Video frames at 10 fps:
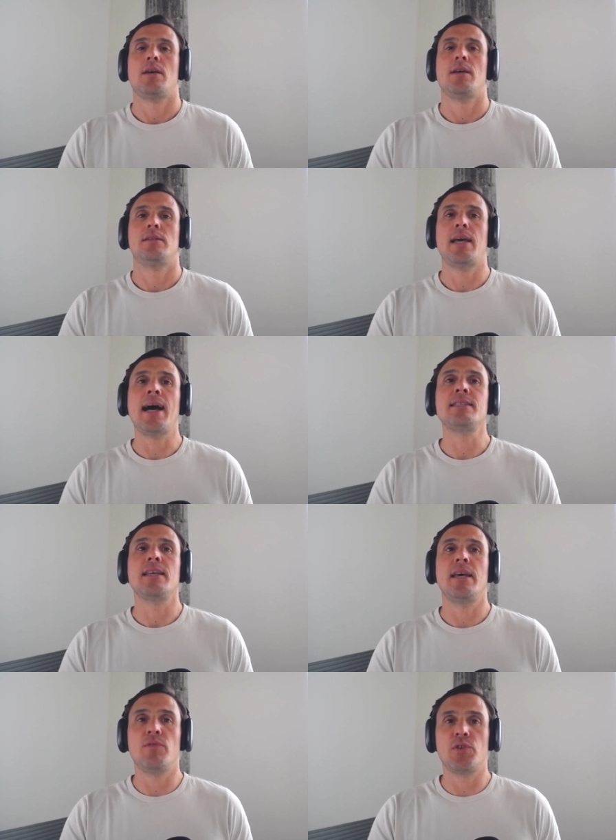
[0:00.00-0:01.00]
SaaS
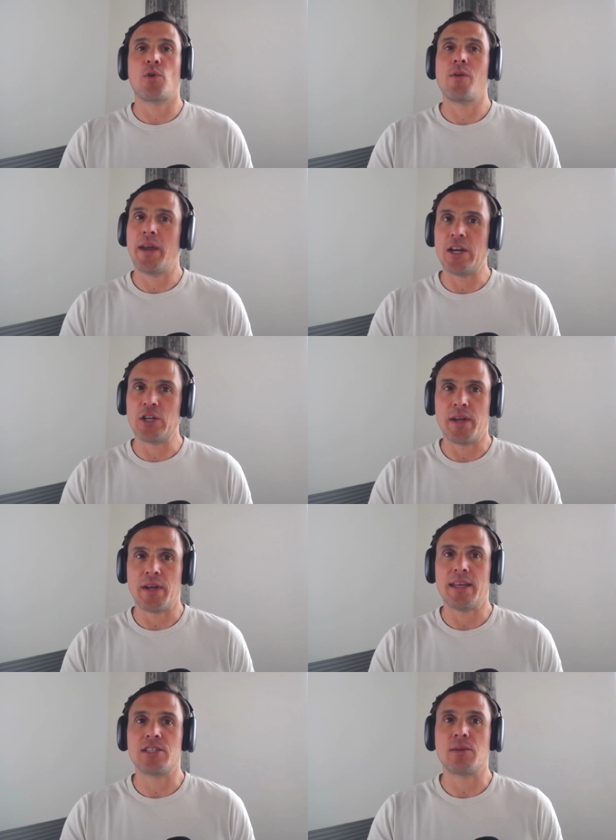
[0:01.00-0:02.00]
inventory management
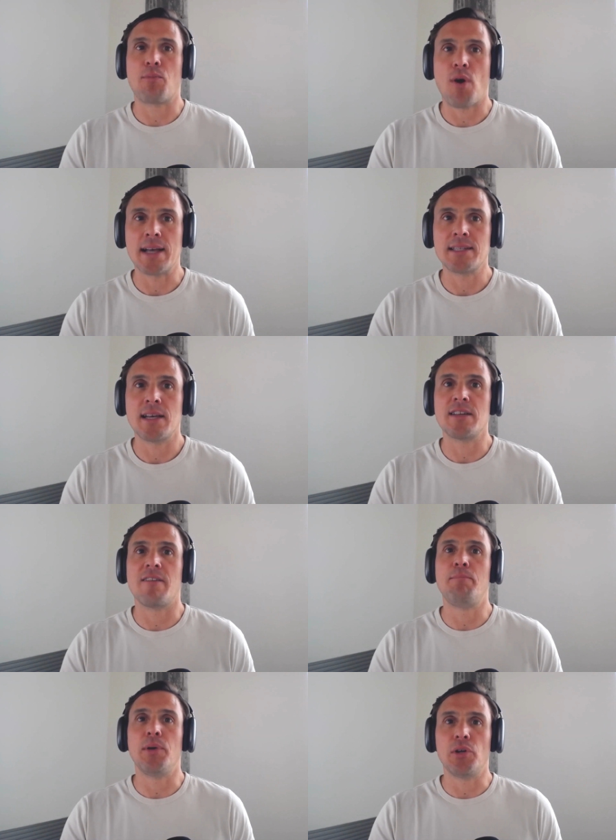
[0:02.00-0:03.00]
is the process
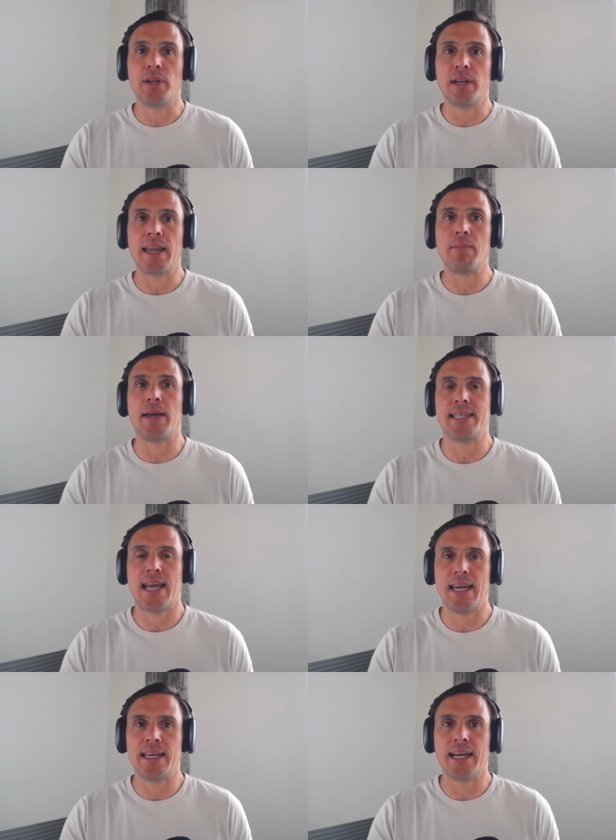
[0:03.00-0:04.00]
of building and
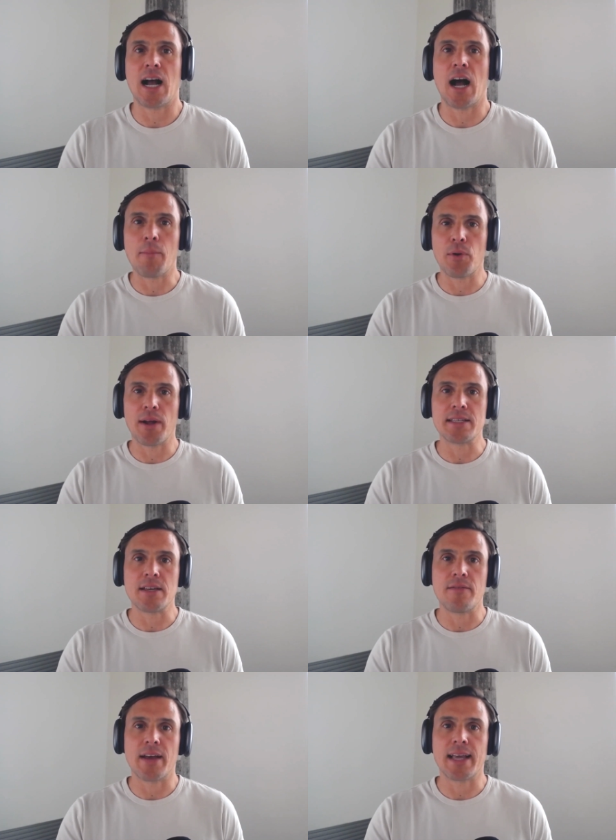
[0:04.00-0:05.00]
maintaining a
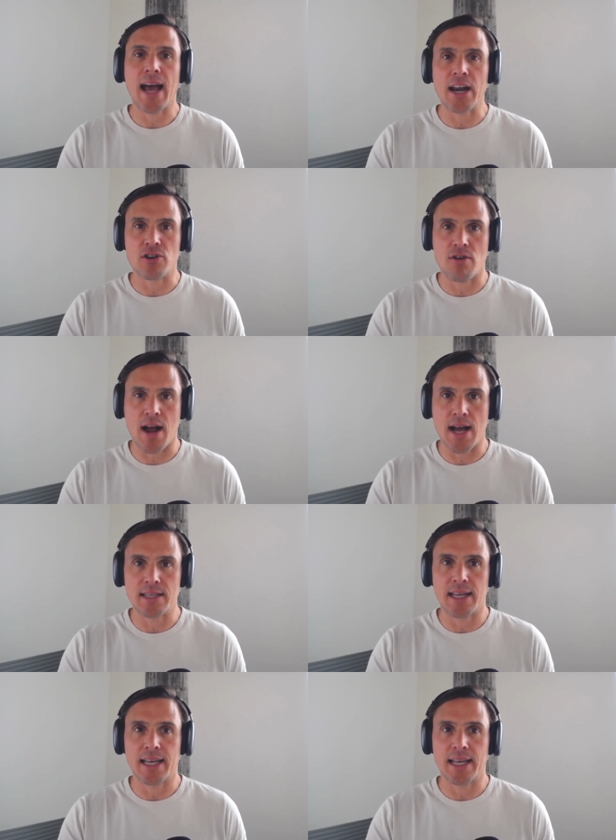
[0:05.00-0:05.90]
comprehensive, categorized, and